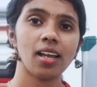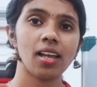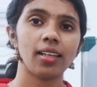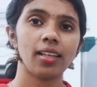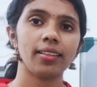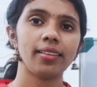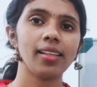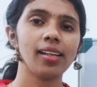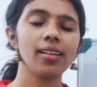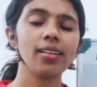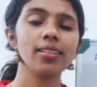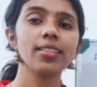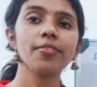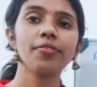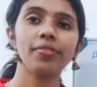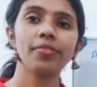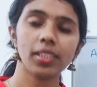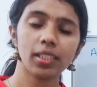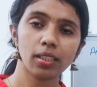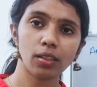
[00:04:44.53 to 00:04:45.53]
there is
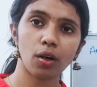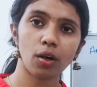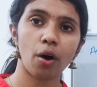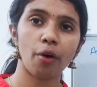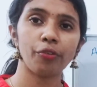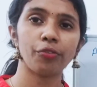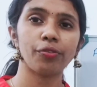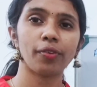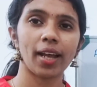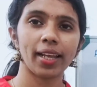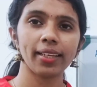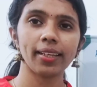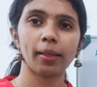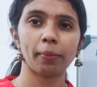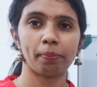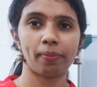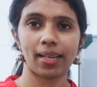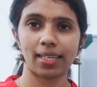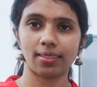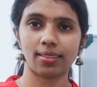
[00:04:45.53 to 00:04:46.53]
a figure of 5
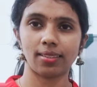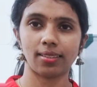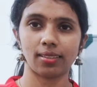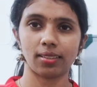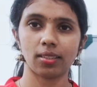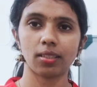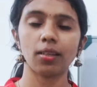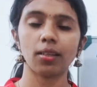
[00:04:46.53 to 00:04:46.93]
capacitors,